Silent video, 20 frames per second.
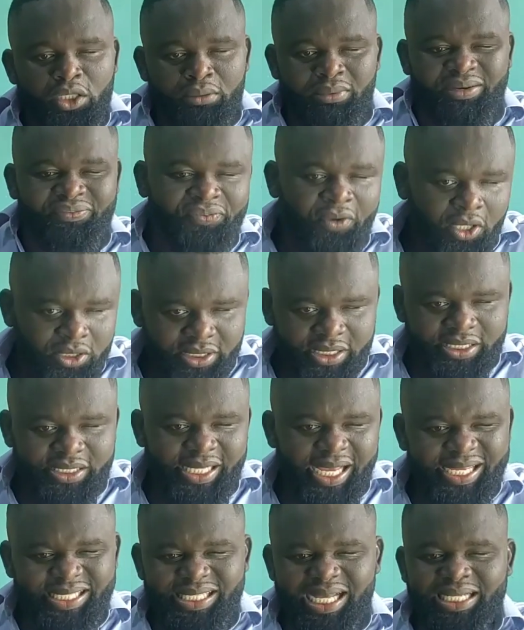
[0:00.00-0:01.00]
Number 40
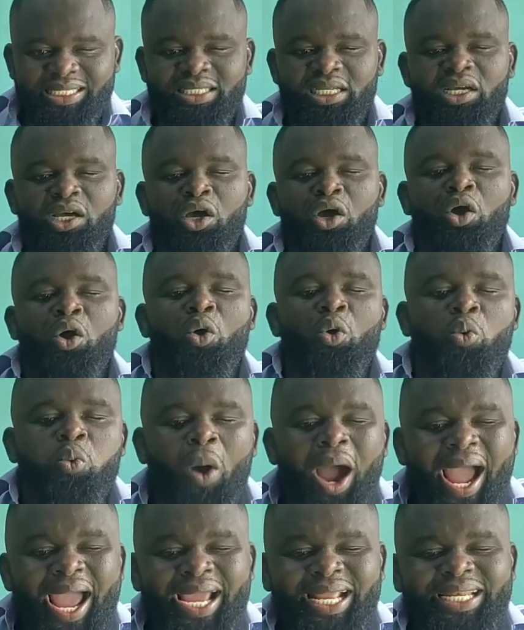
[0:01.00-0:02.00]
says that
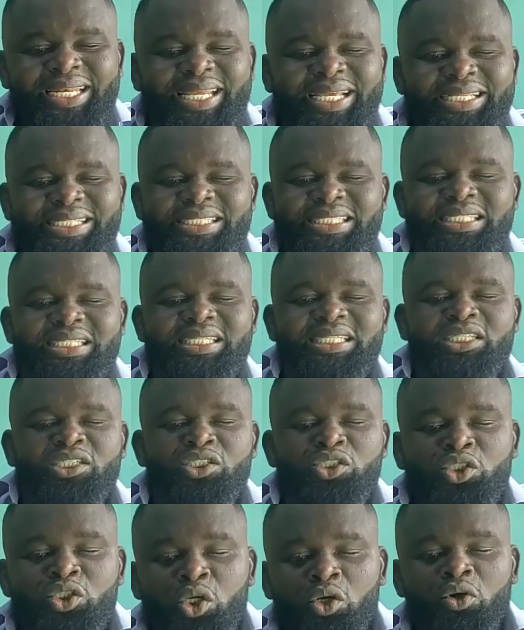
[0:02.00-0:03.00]
why did
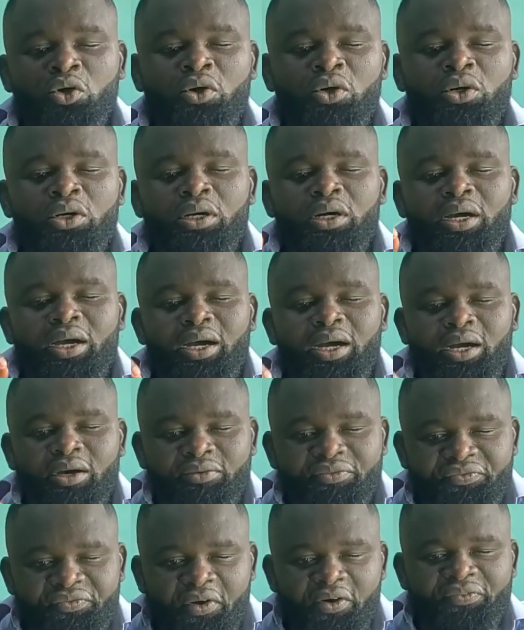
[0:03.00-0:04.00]
you
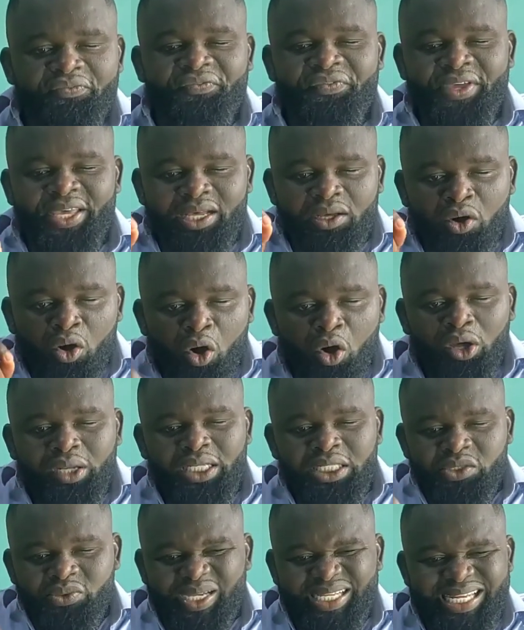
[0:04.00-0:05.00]
fulfill
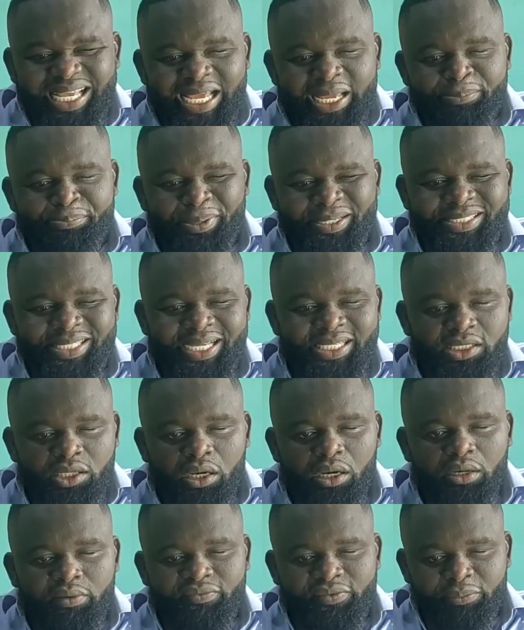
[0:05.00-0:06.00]
only
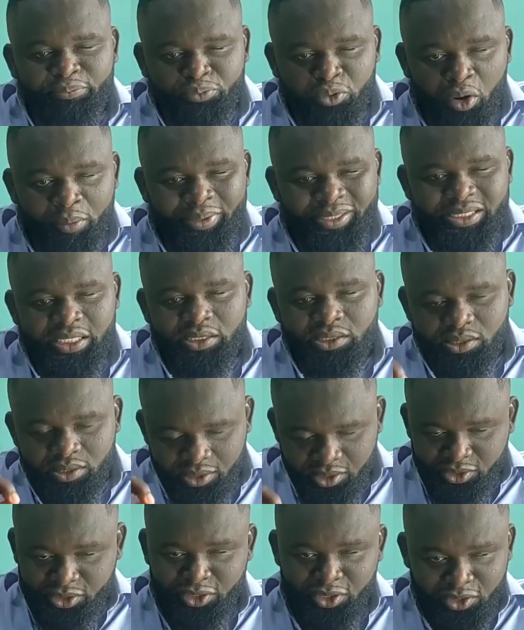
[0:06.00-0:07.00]
28% of the promises
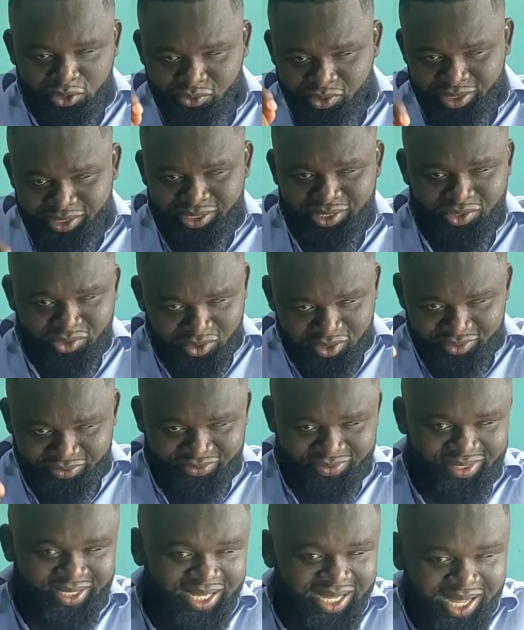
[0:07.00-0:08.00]
on your
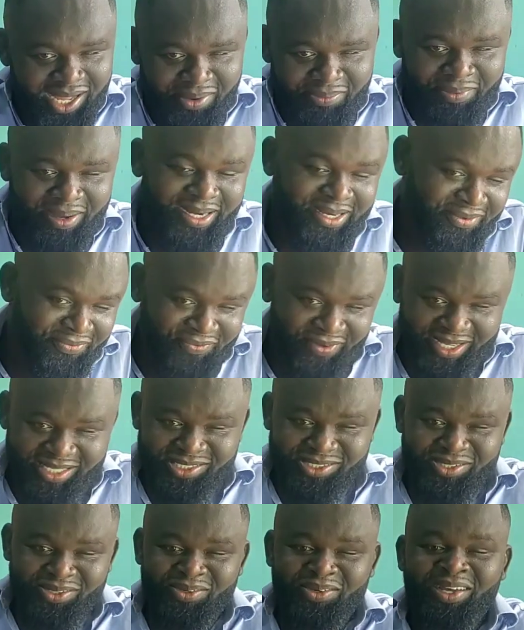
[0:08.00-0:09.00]
2012
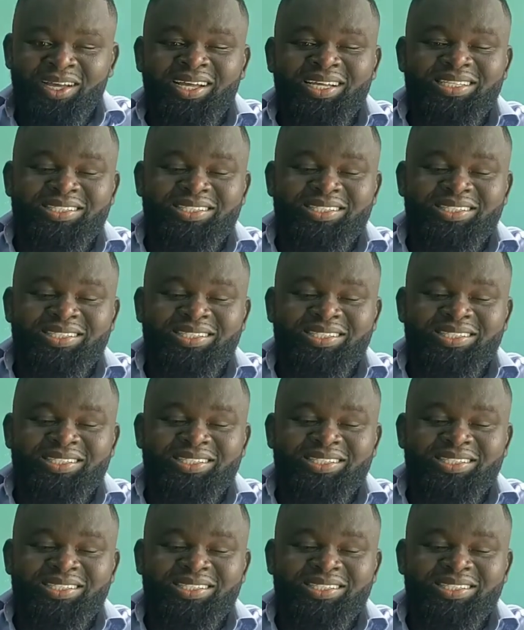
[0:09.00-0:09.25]
manifesto?